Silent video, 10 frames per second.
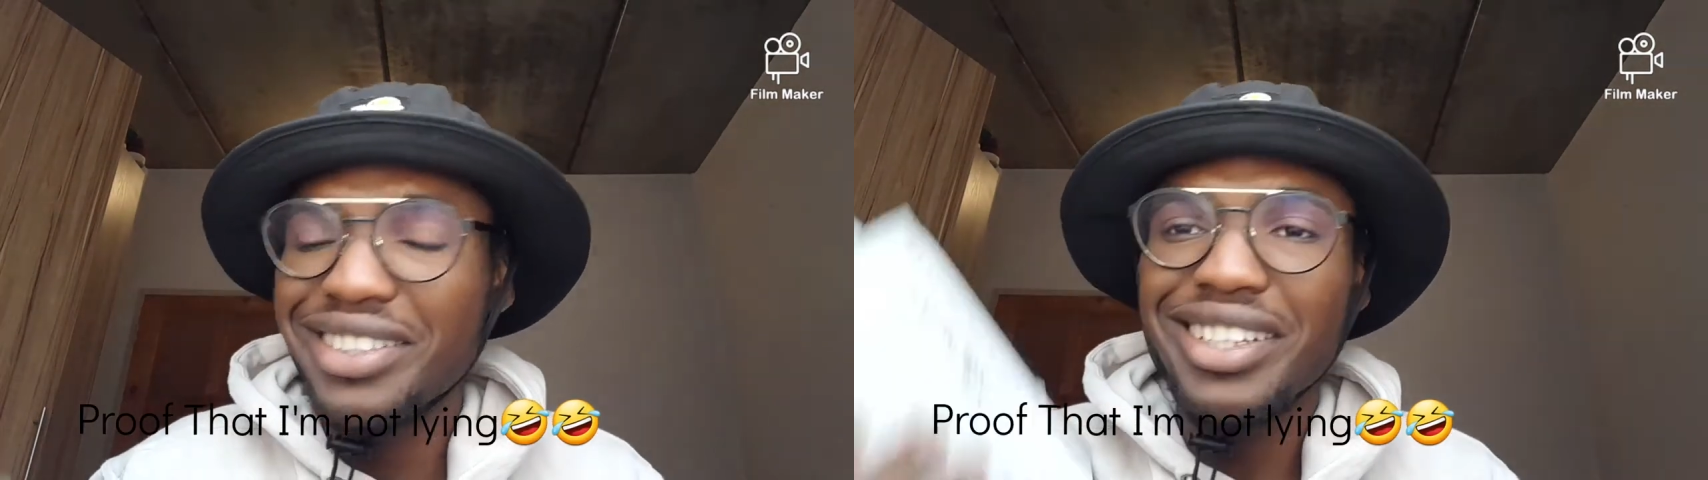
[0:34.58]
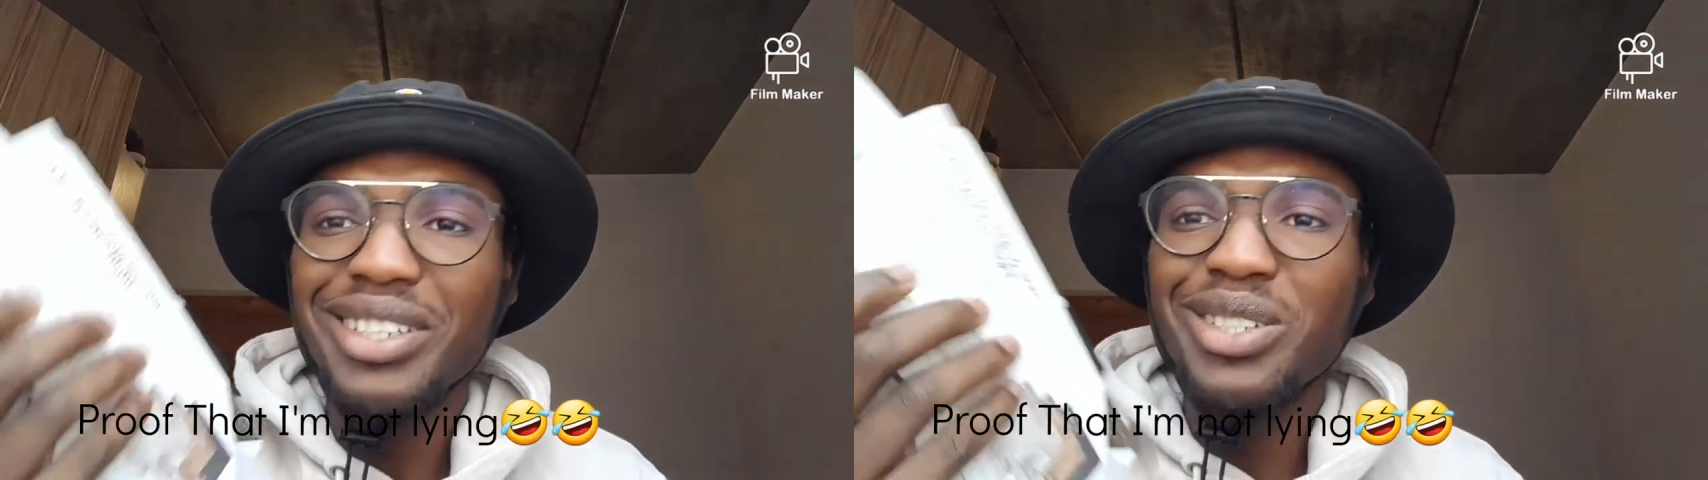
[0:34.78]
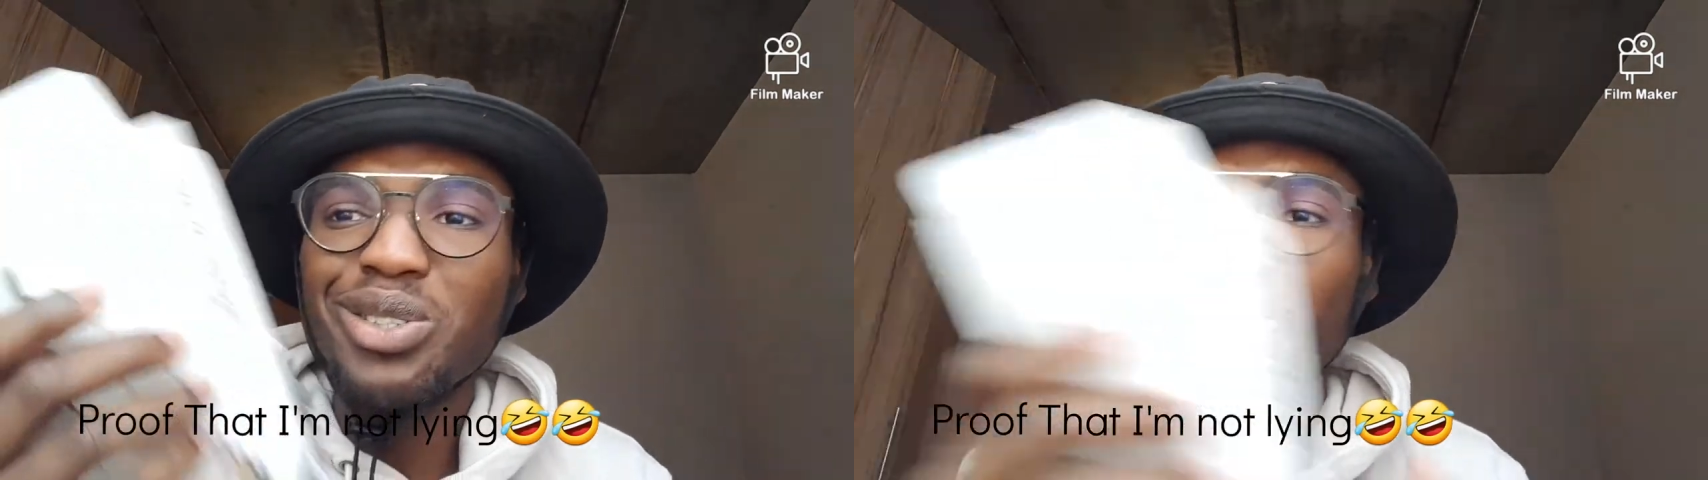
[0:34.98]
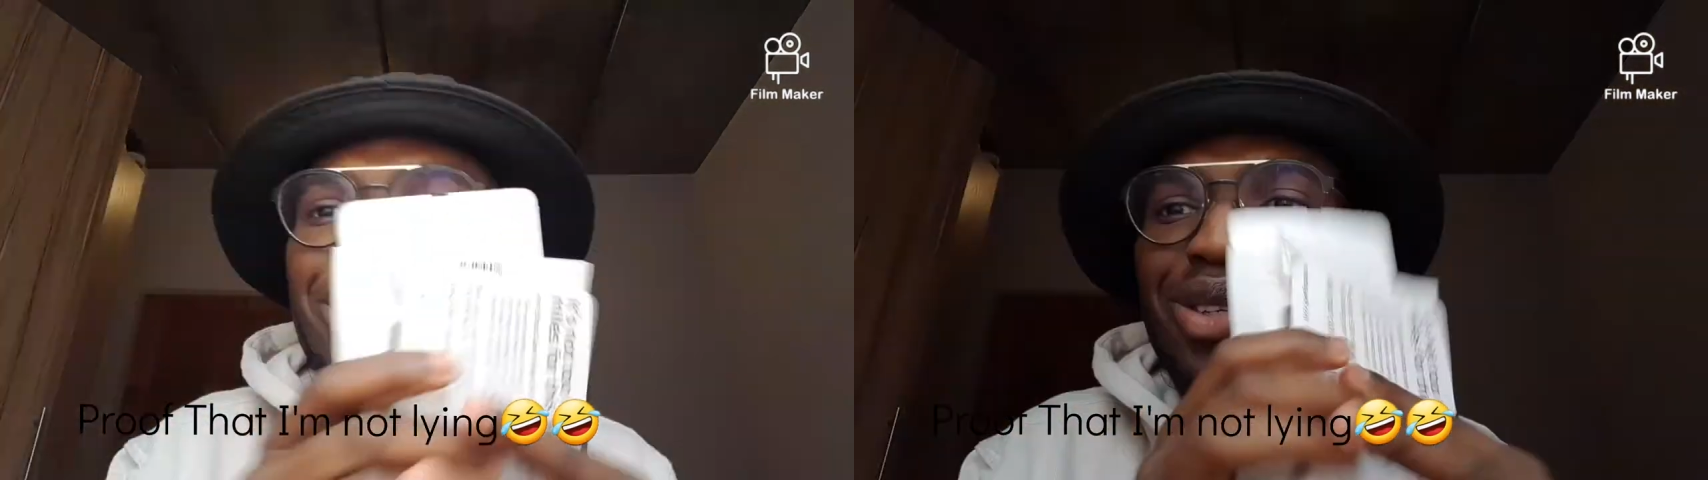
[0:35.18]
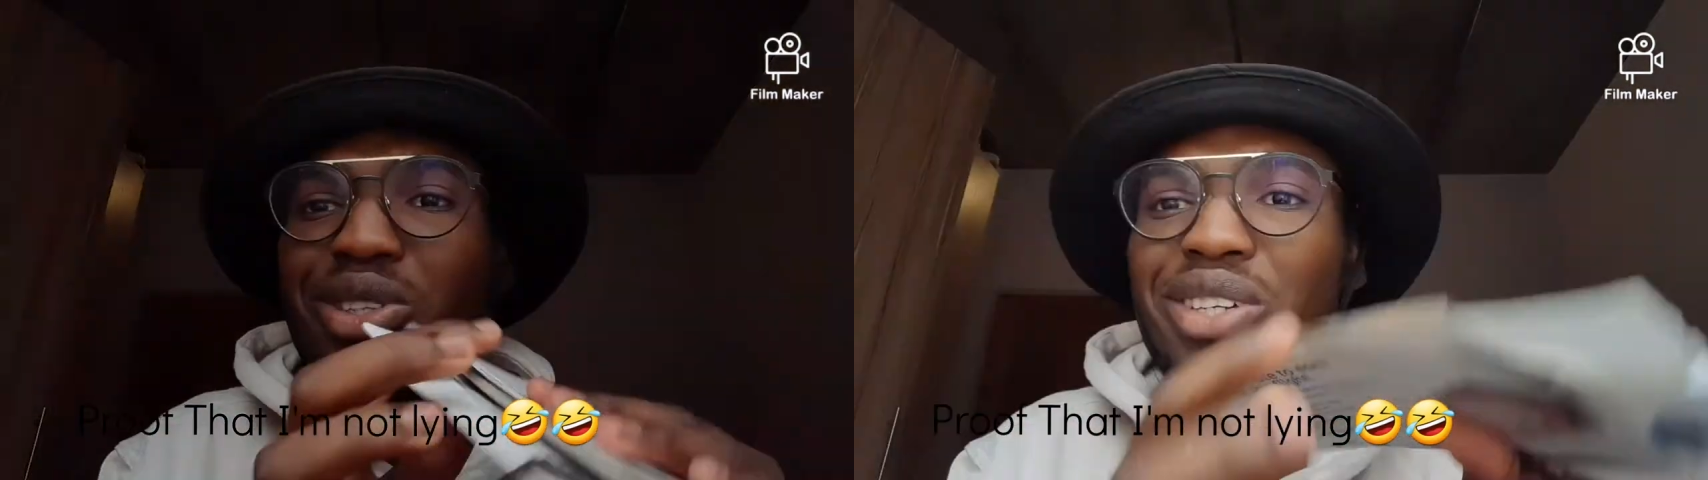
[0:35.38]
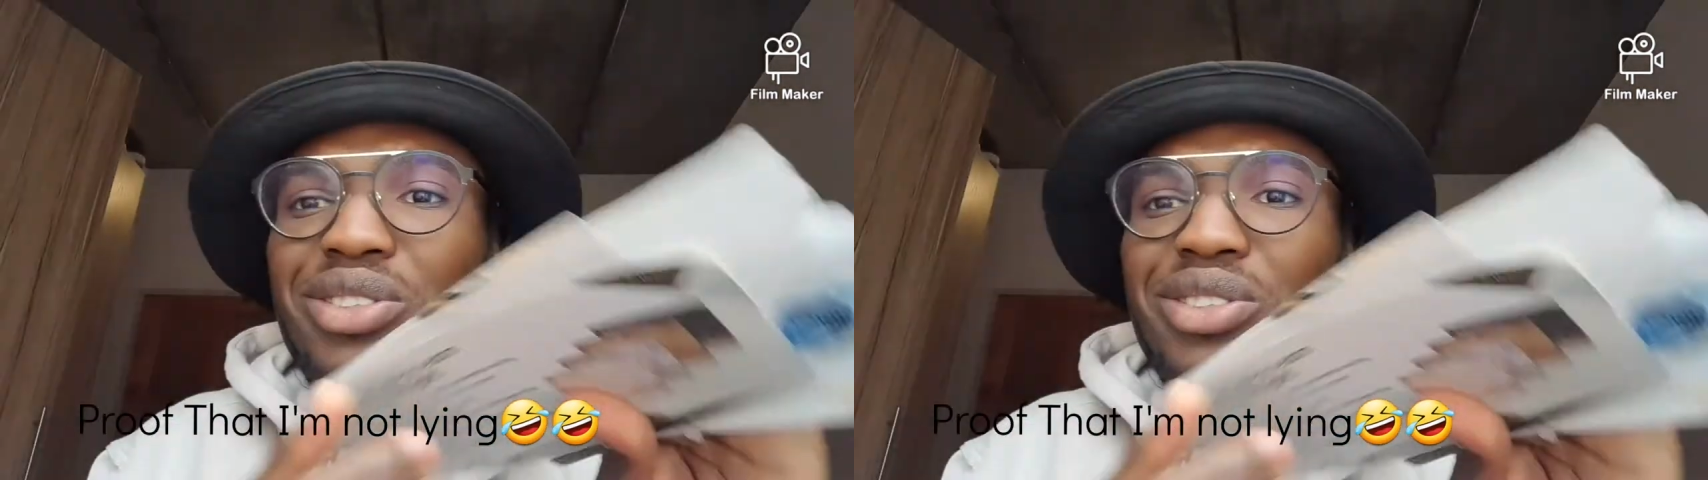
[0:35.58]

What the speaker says: Just to show you the